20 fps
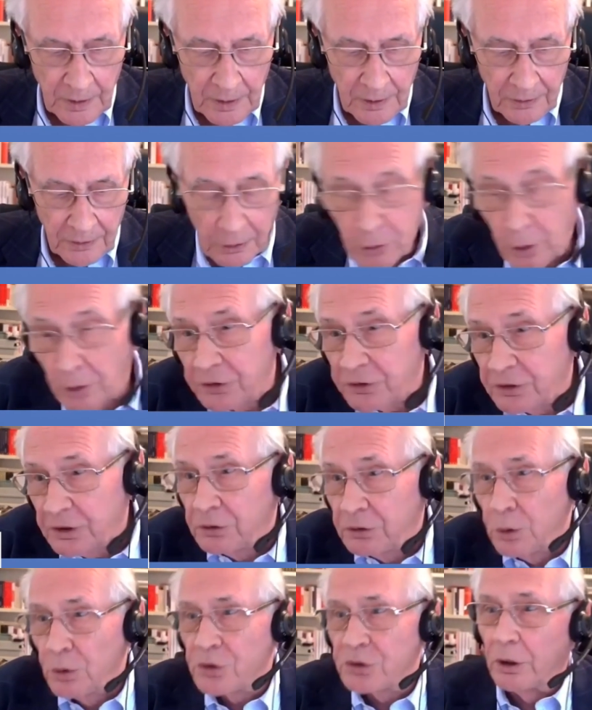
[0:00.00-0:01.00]
the
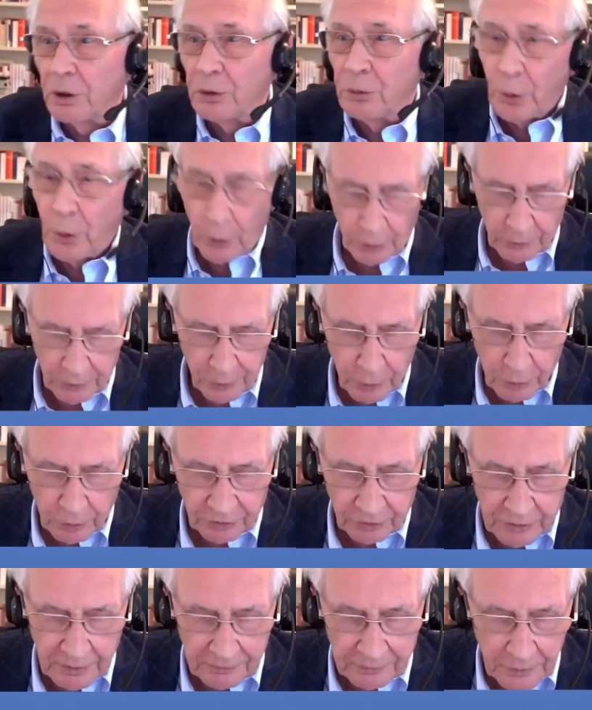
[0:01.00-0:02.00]
constitutional world looks
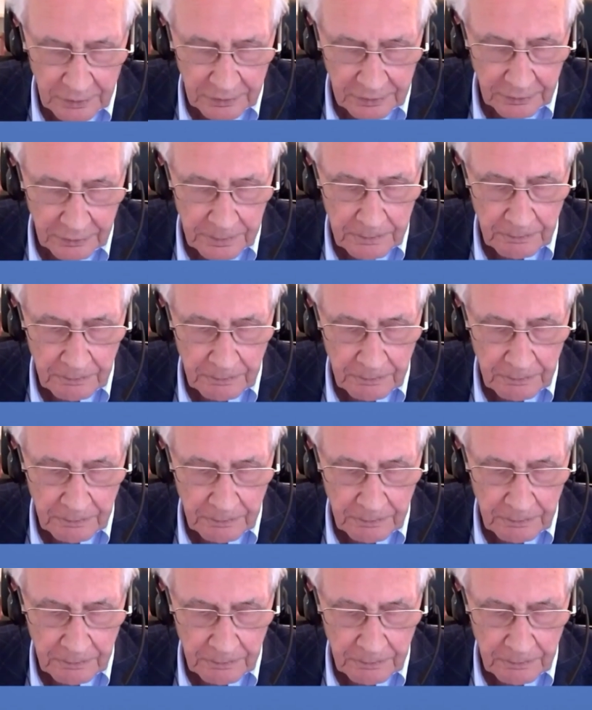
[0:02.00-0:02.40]
different.